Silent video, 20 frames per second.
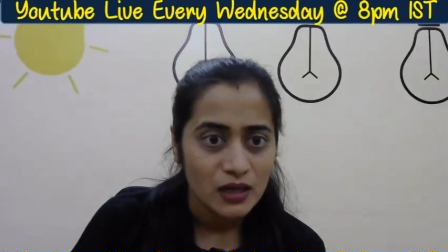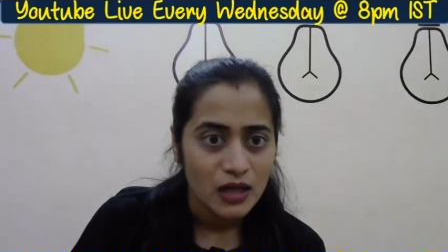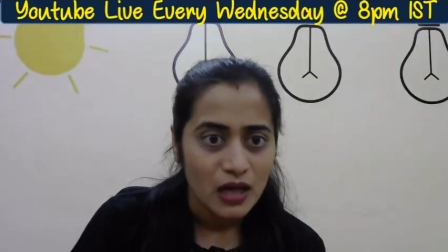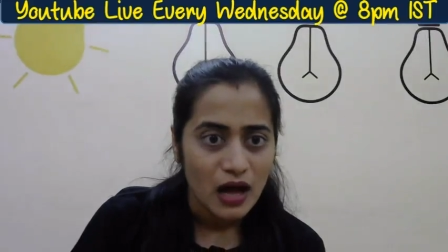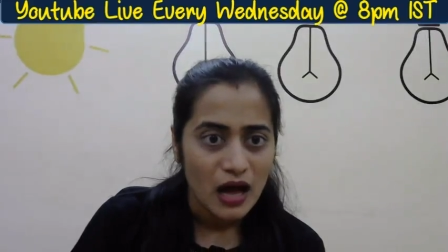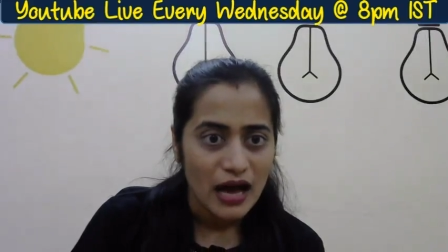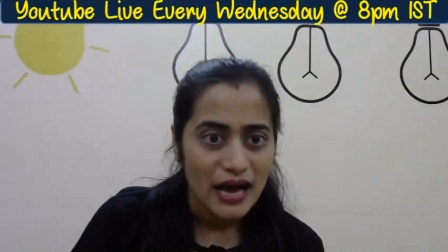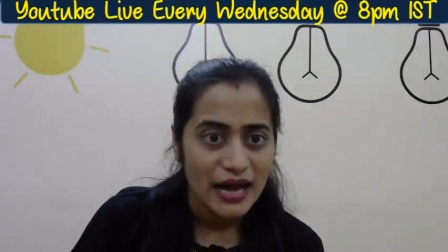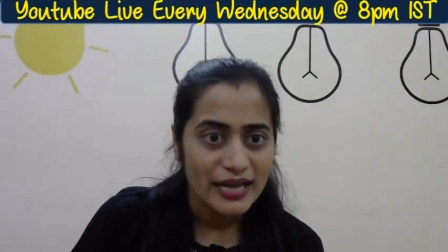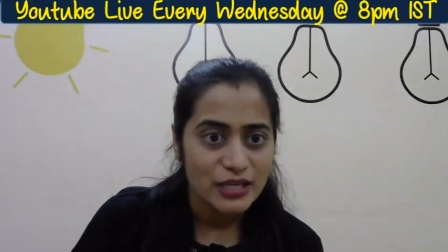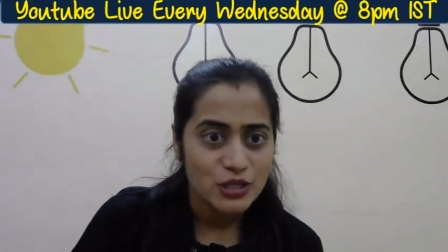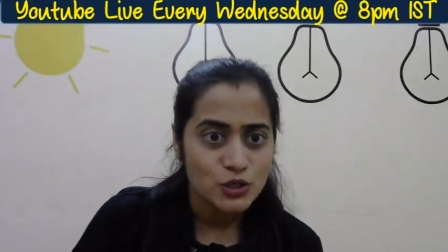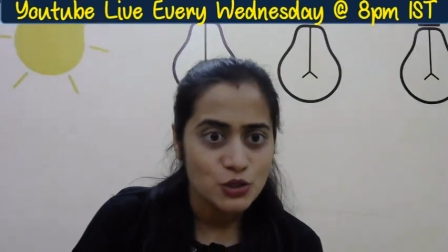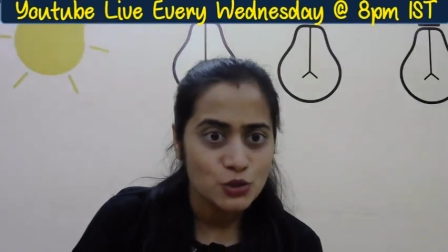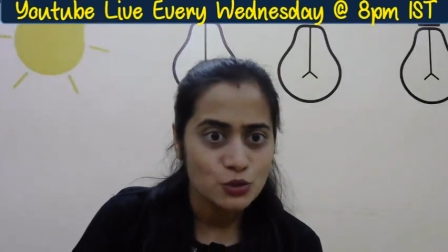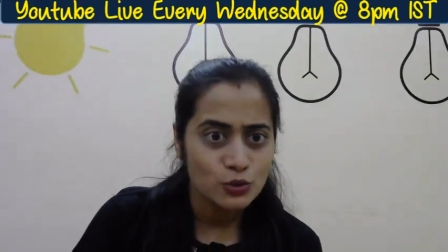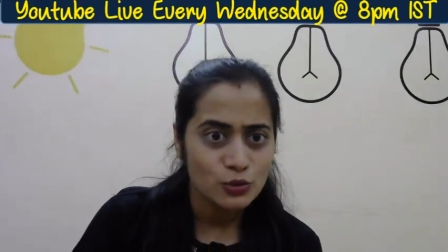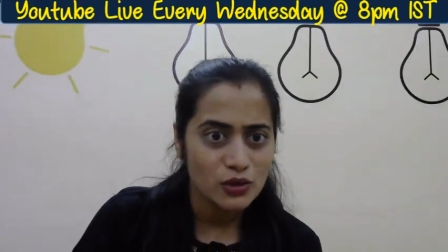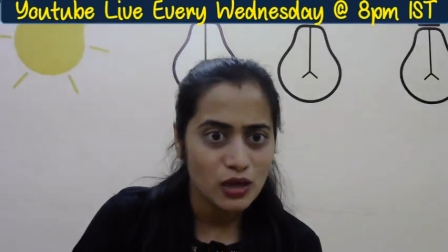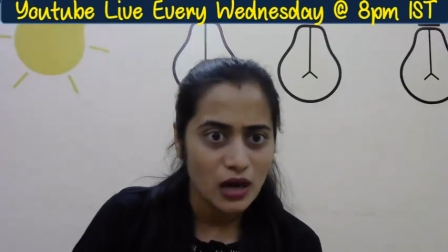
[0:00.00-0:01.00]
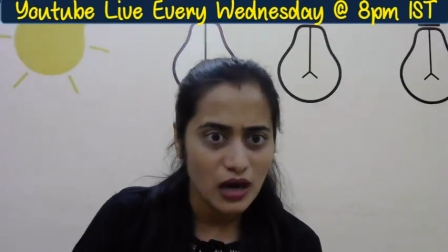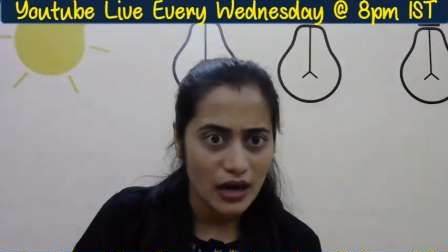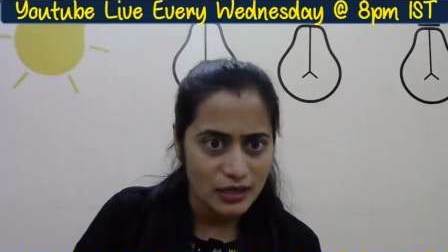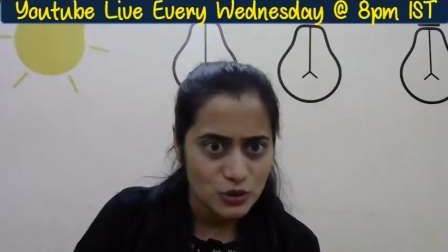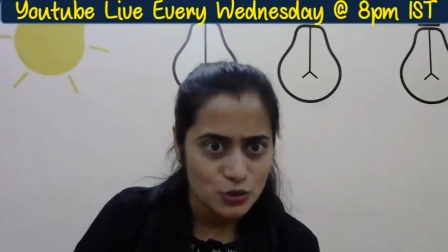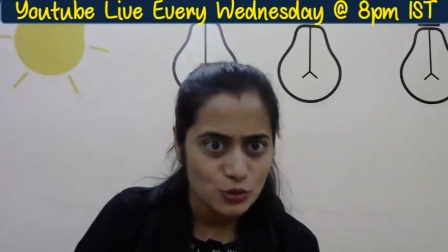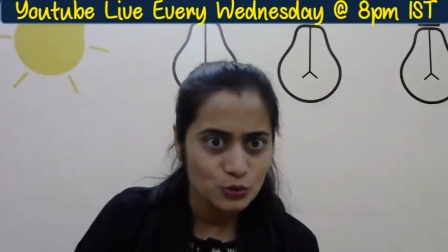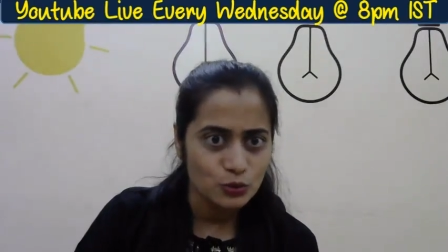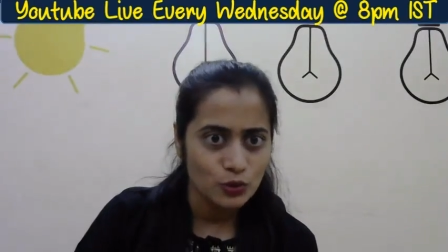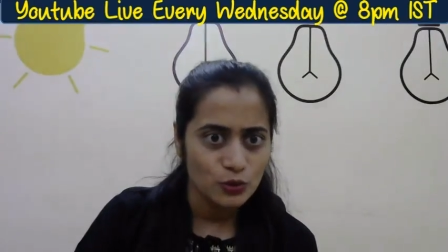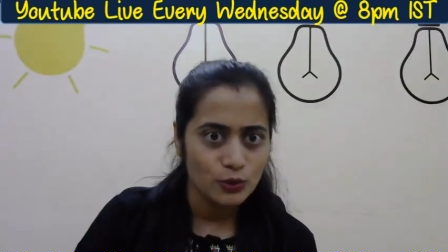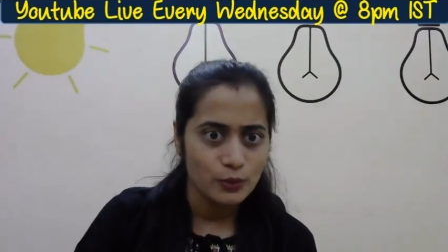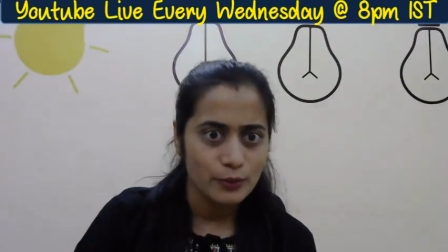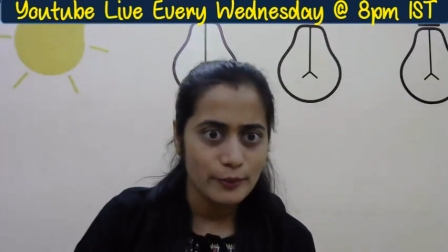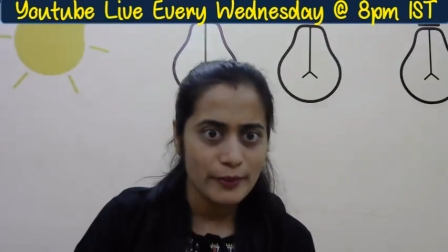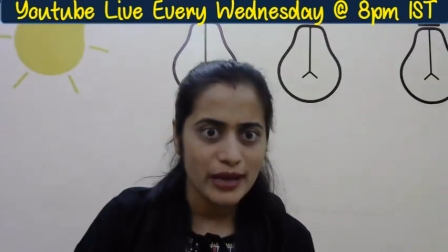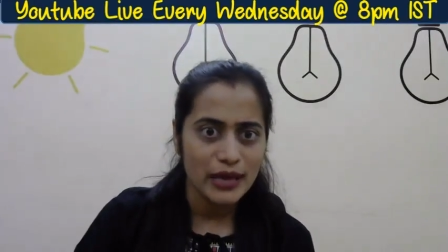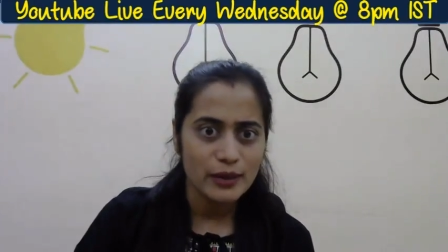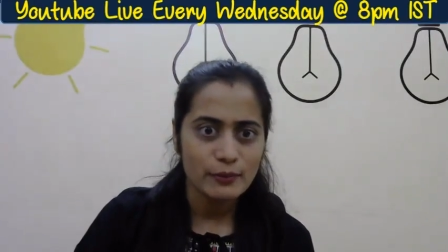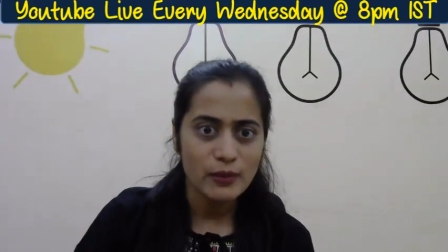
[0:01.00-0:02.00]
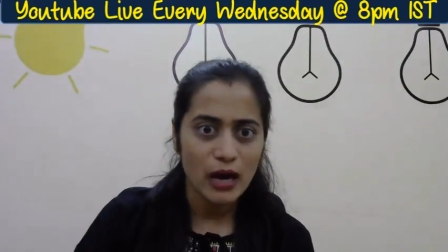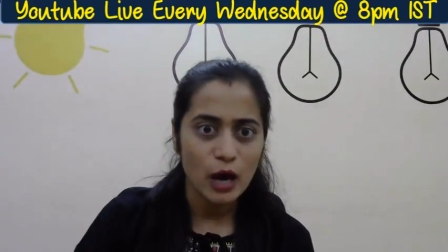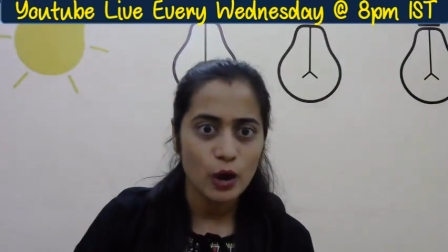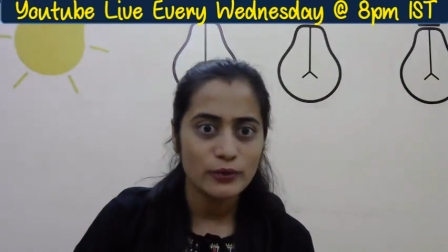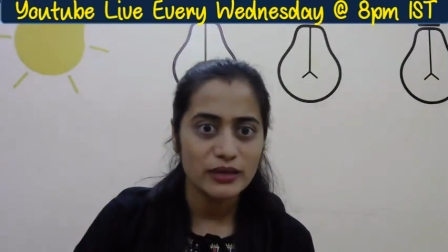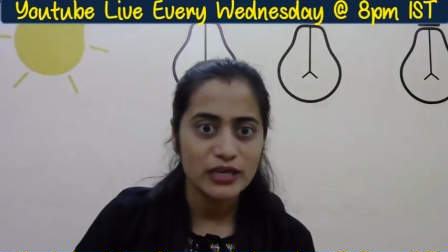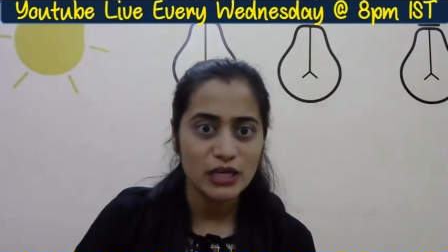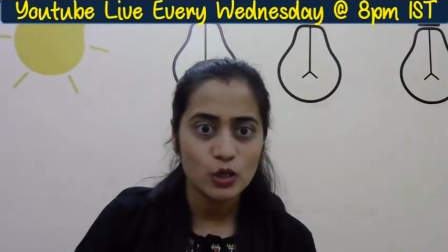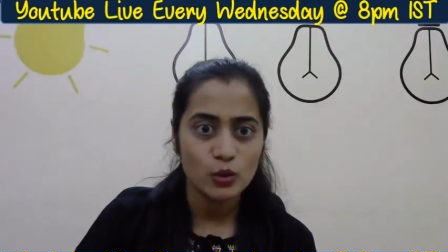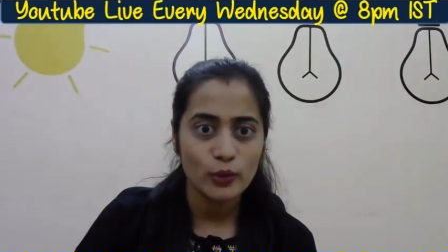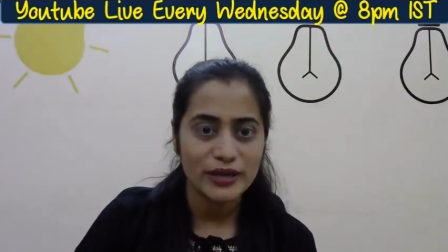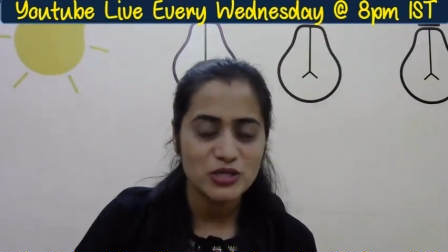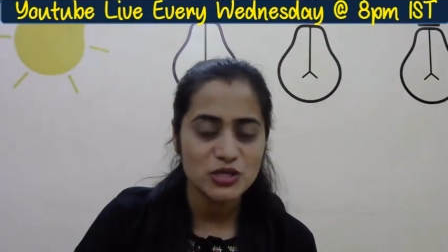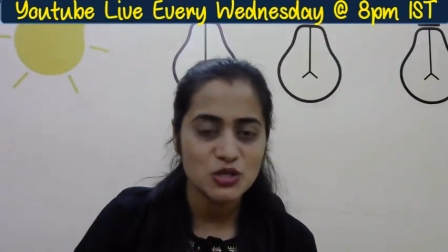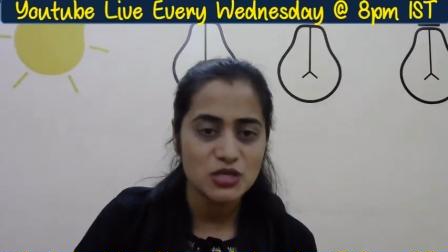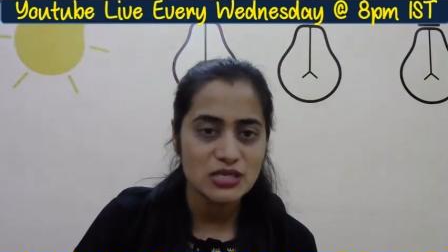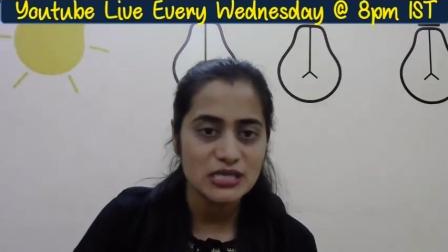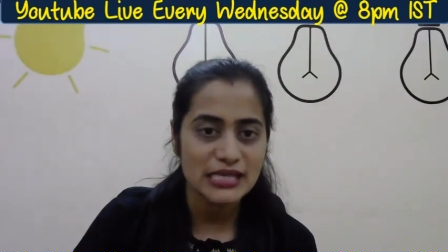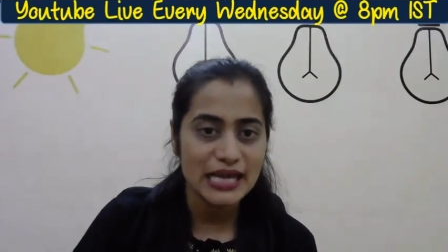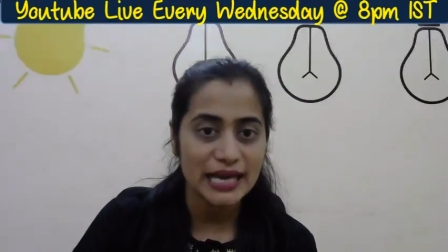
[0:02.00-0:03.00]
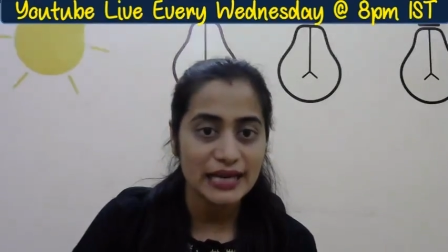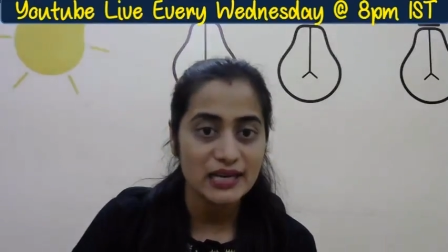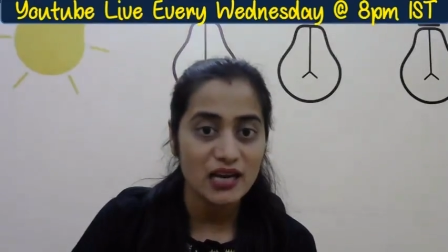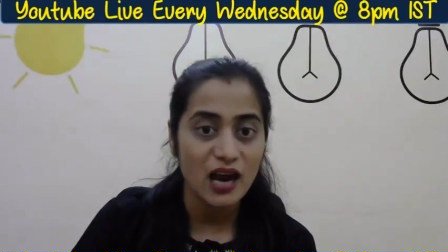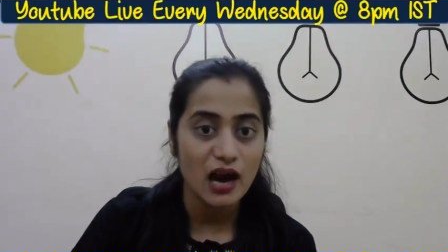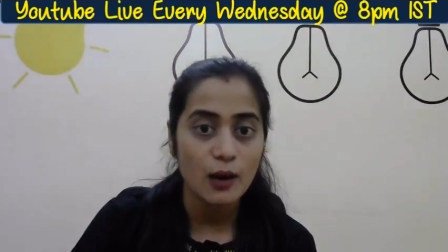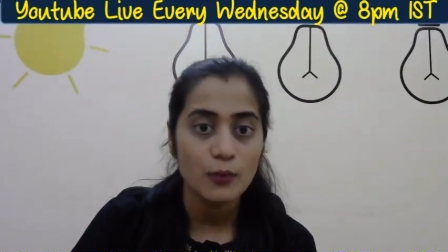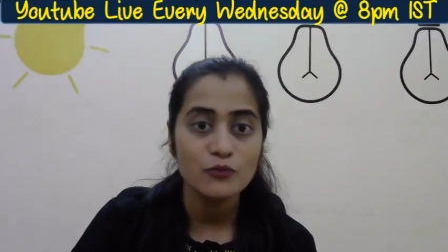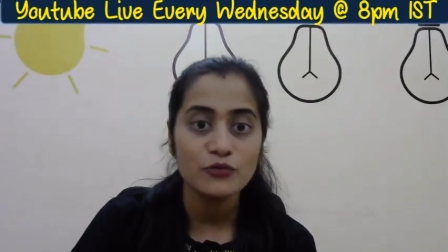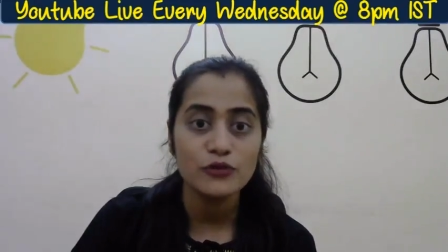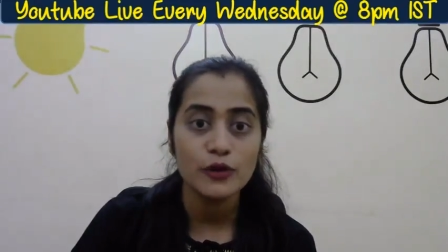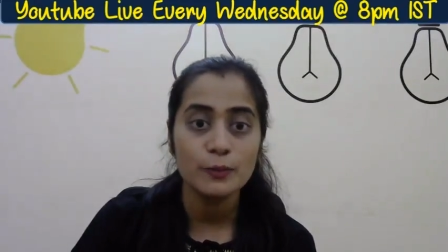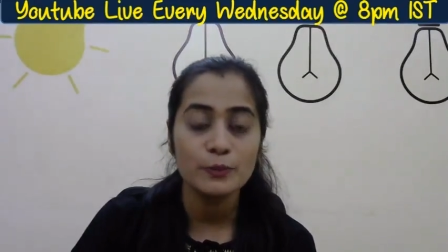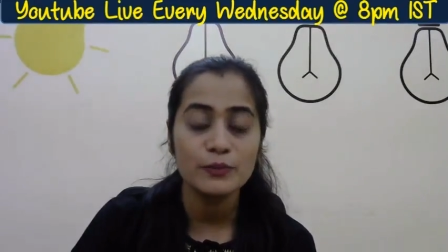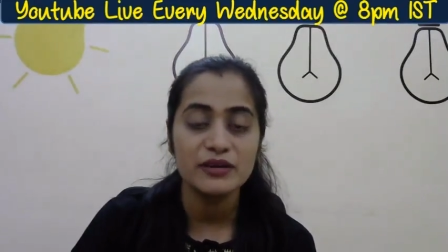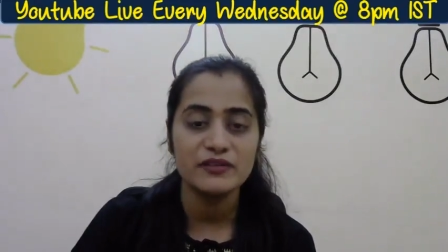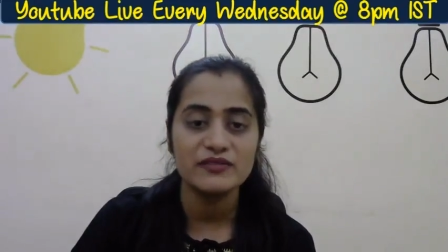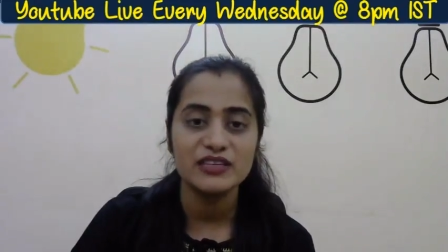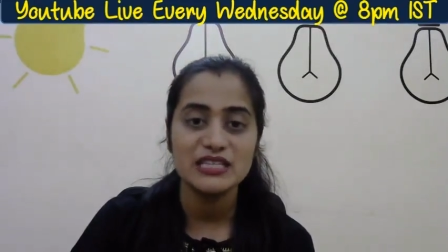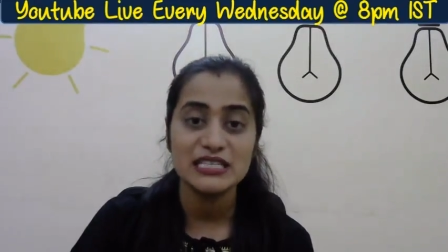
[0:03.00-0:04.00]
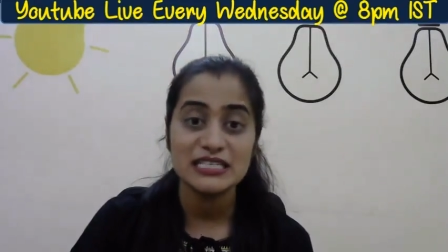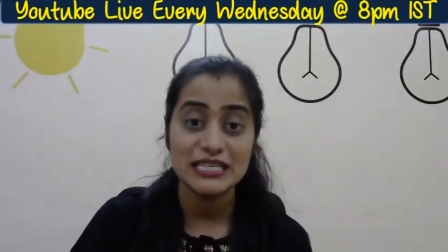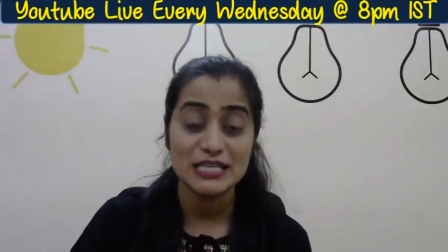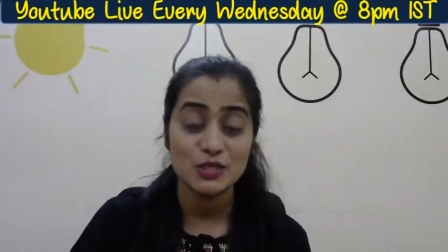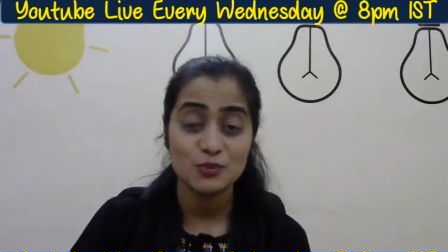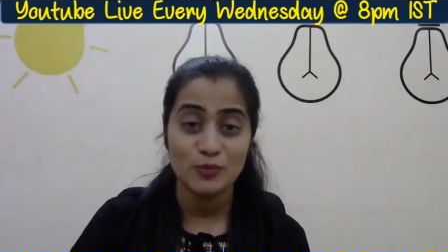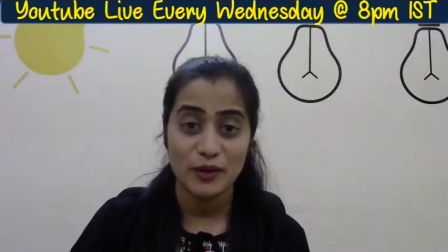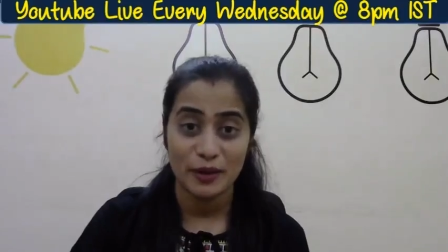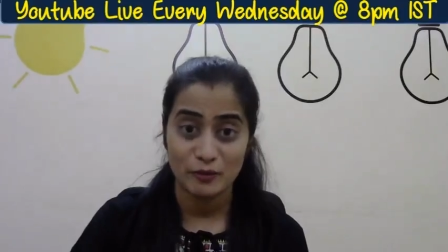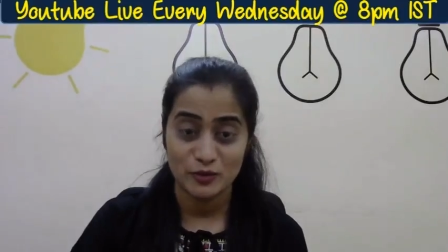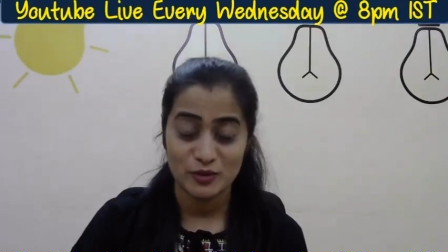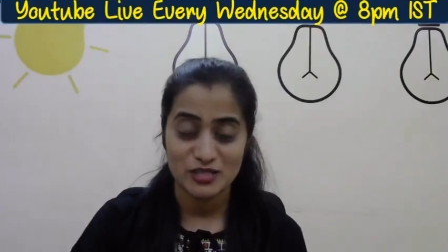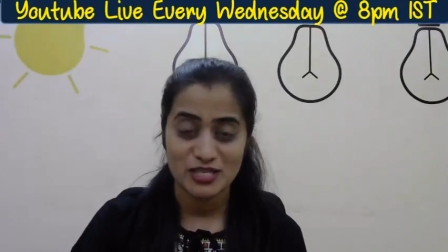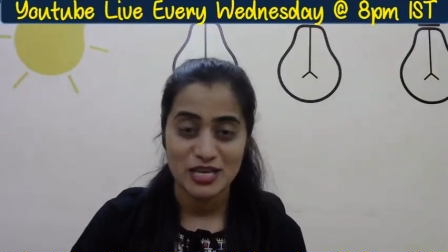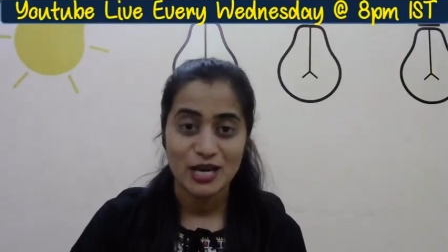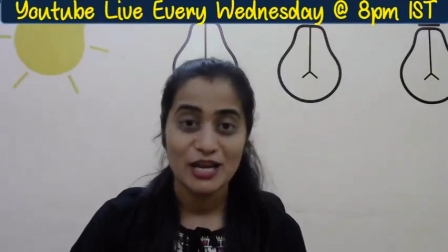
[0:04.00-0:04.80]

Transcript: Aishu Arzu, ma'am, how many questions can come from previous year's papers?